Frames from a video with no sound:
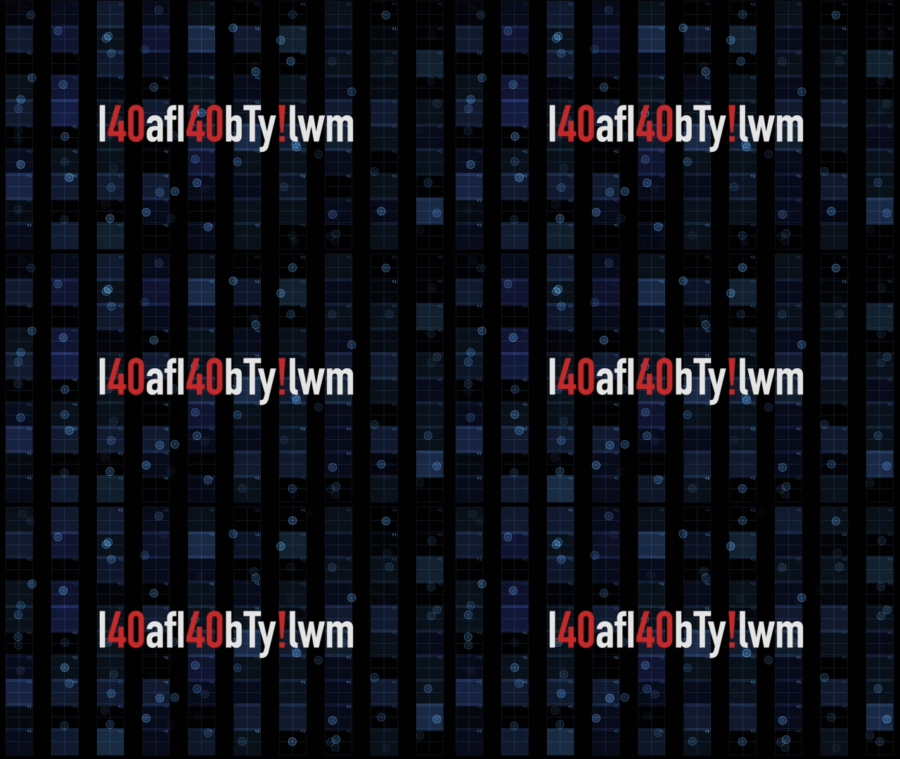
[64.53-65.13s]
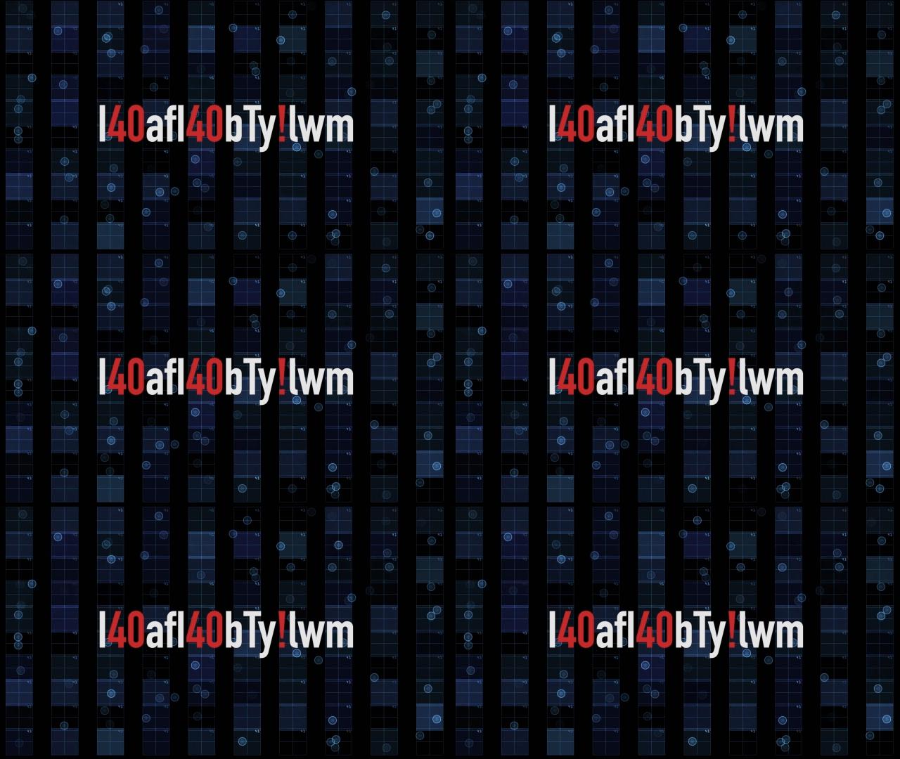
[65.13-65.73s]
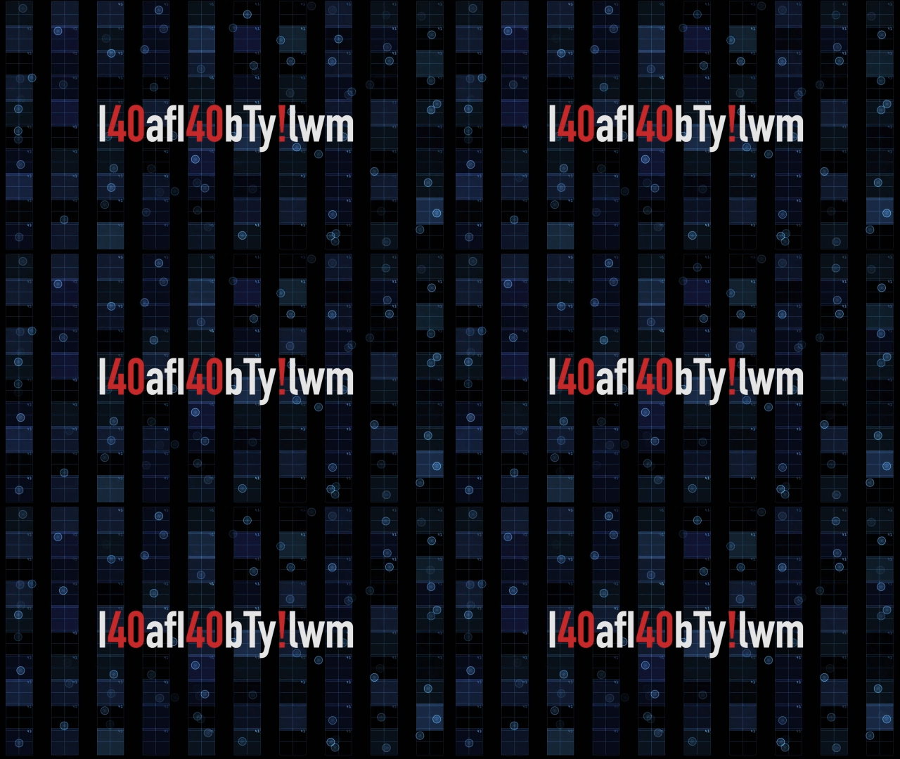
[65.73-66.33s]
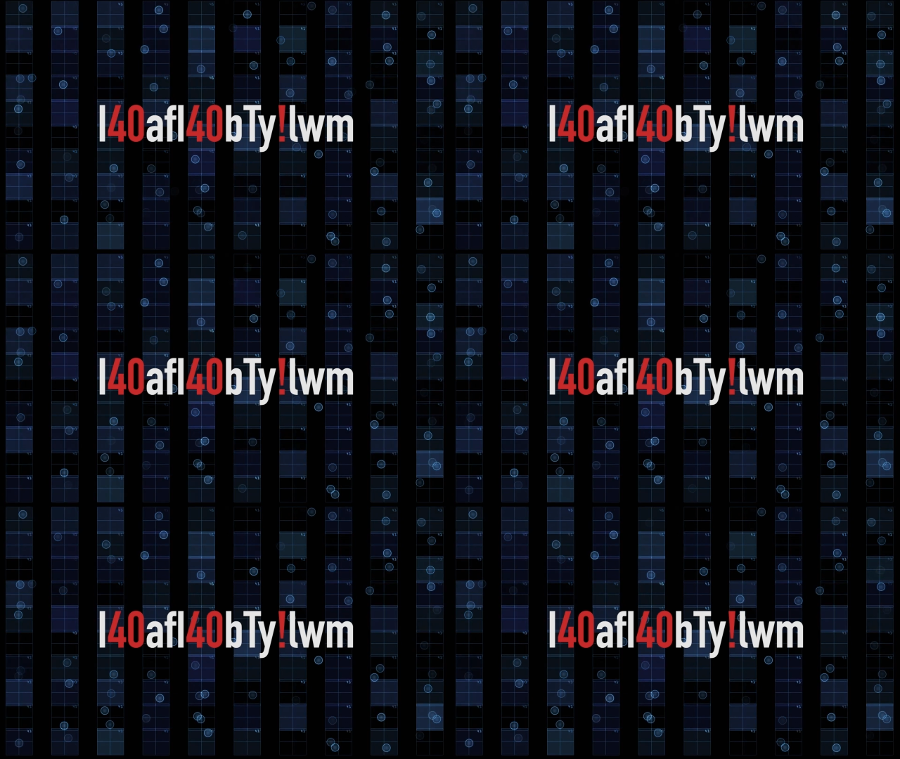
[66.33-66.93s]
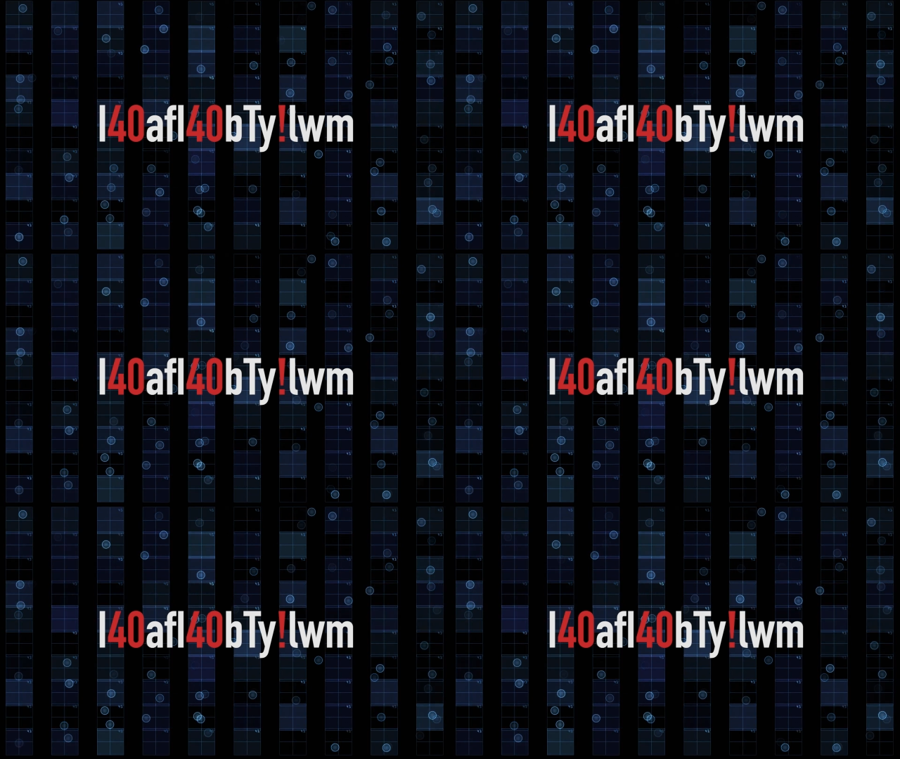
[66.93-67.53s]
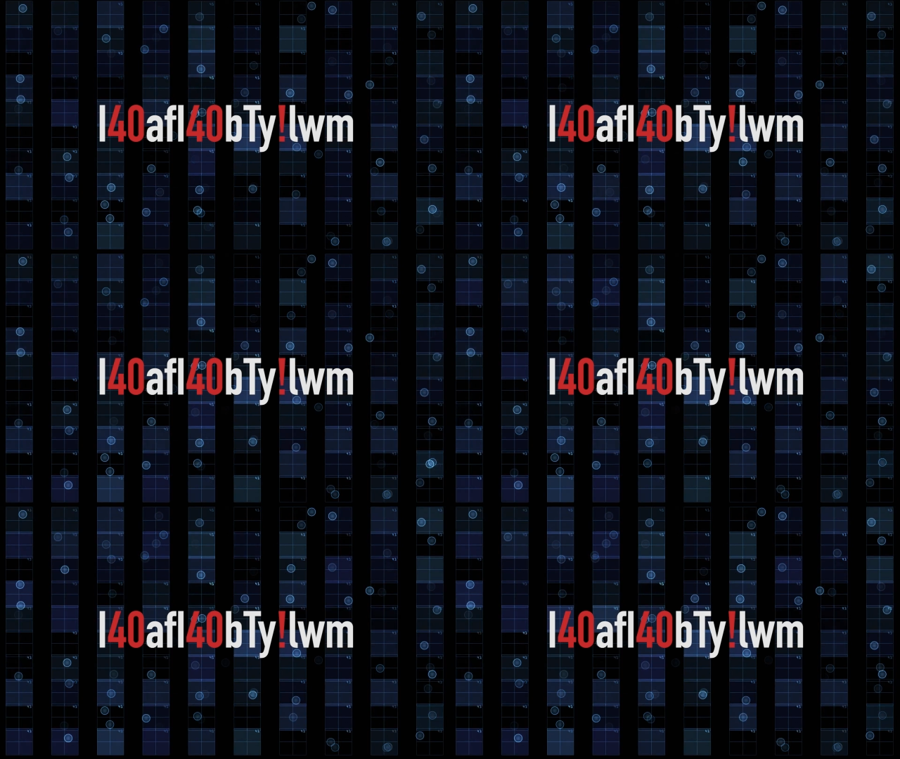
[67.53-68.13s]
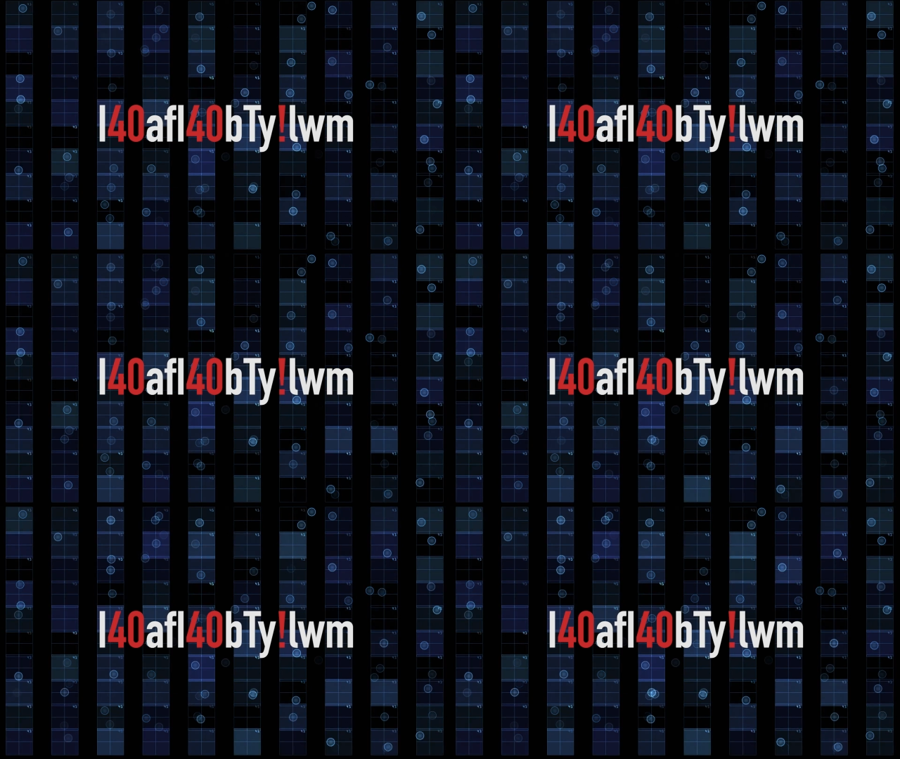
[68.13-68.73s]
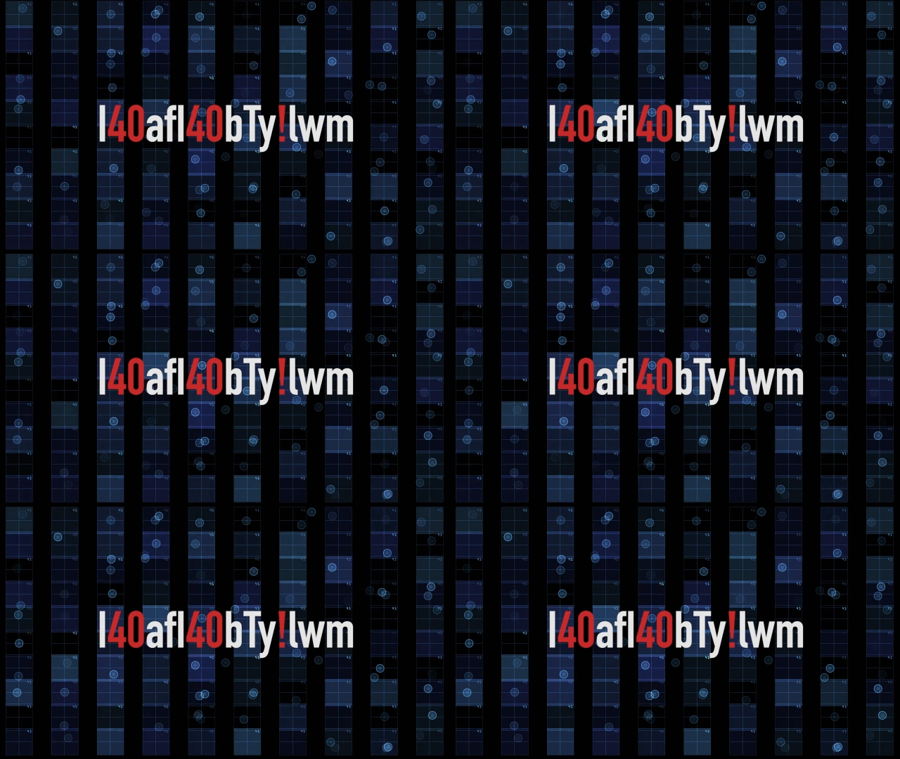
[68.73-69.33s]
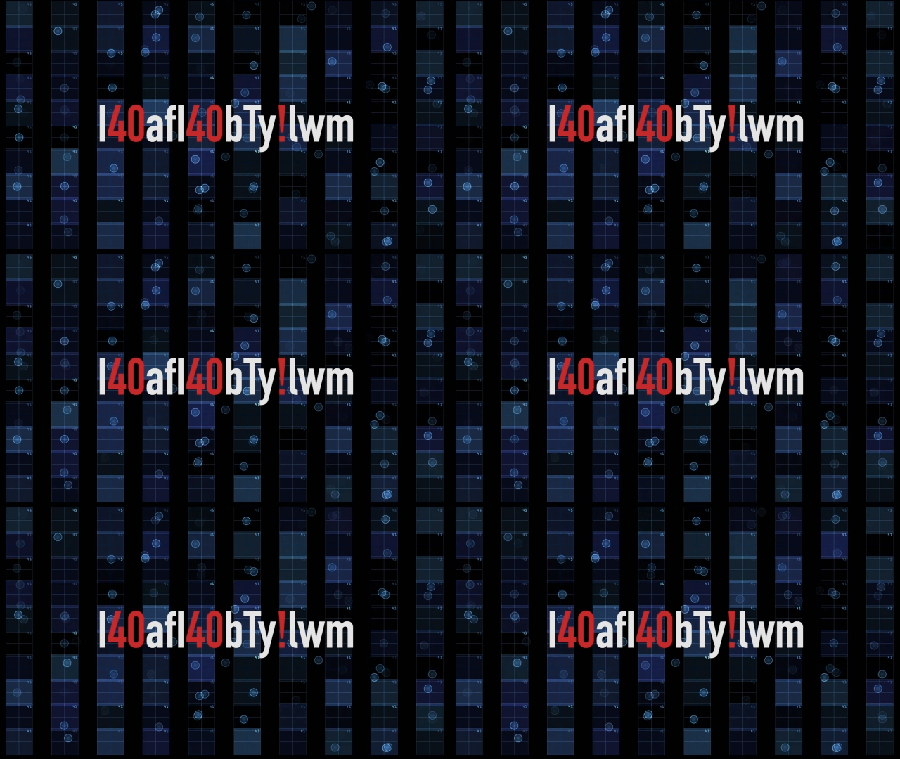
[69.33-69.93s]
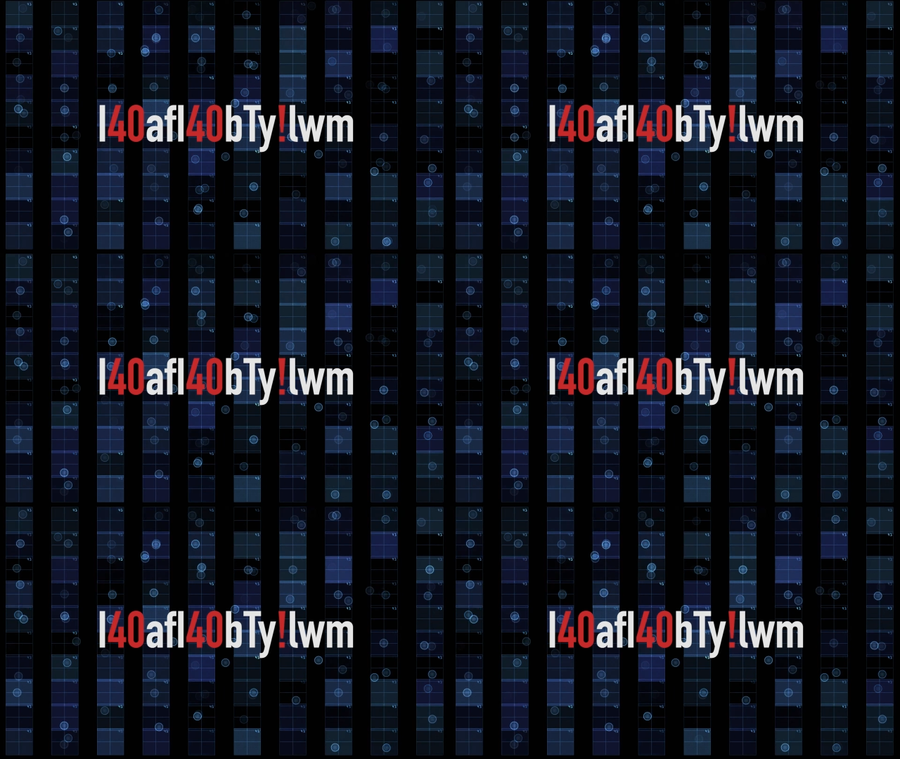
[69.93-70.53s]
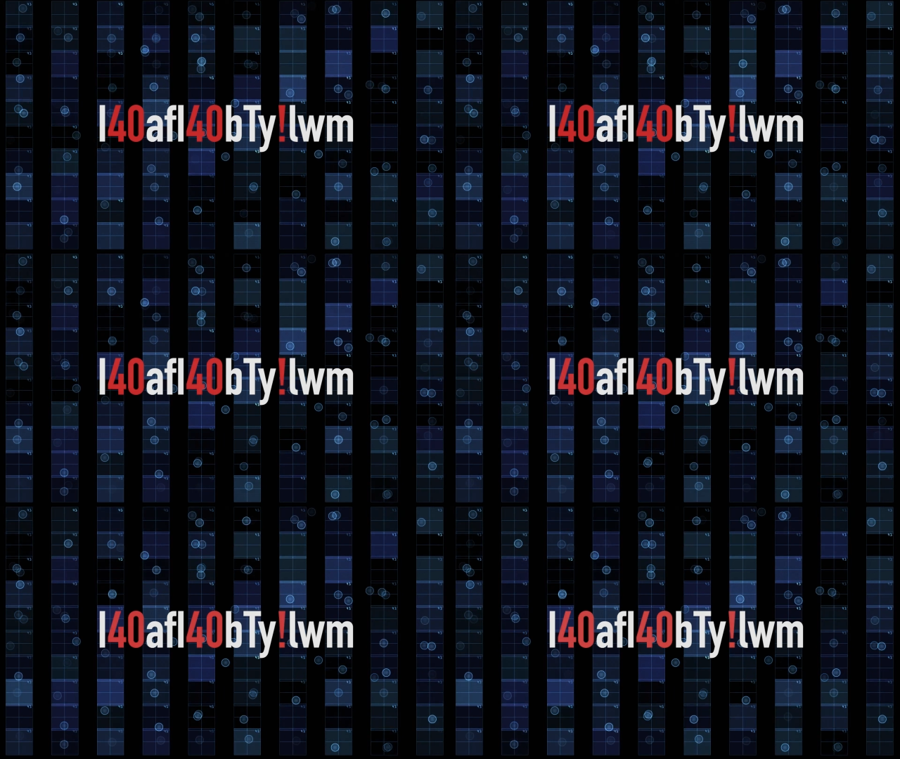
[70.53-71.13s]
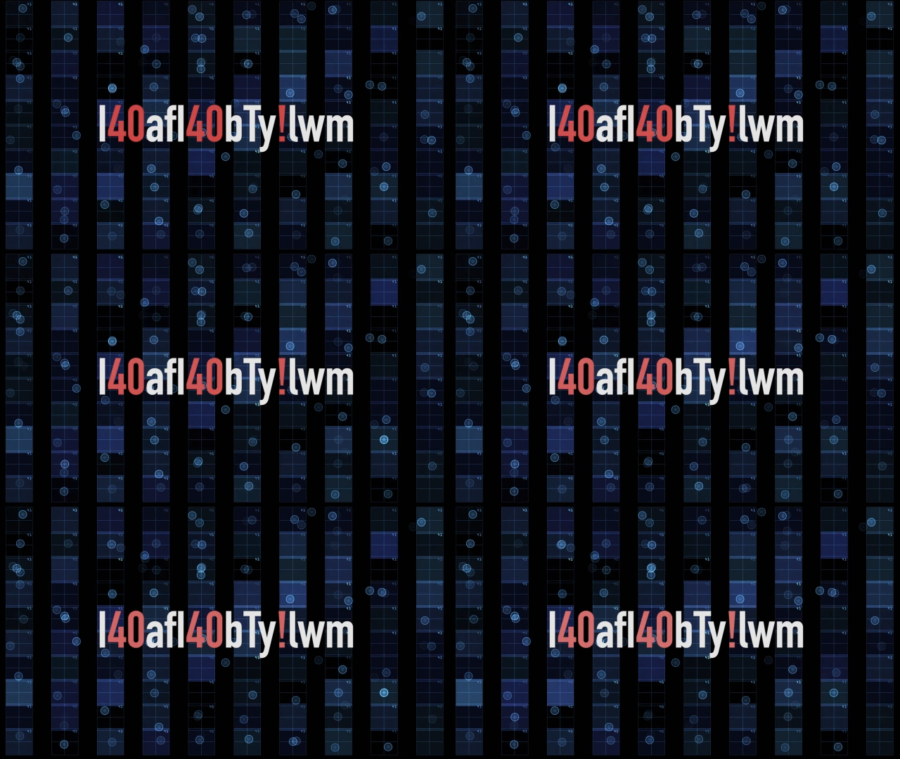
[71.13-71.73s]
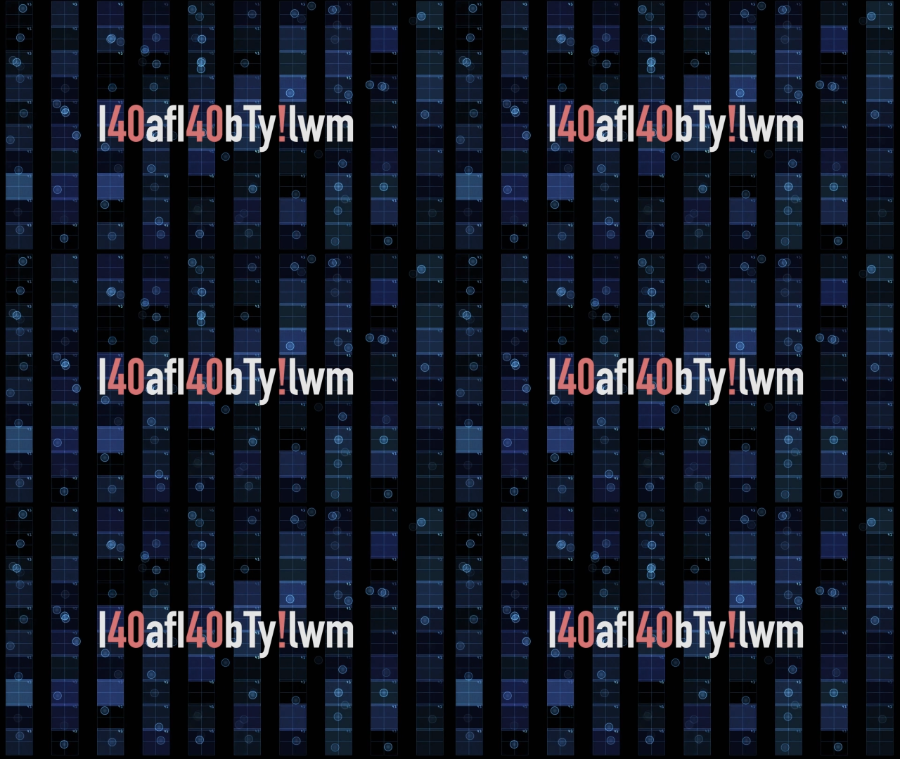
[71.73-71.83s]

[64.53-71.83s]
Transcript: No face is visible, so there are no lips to read.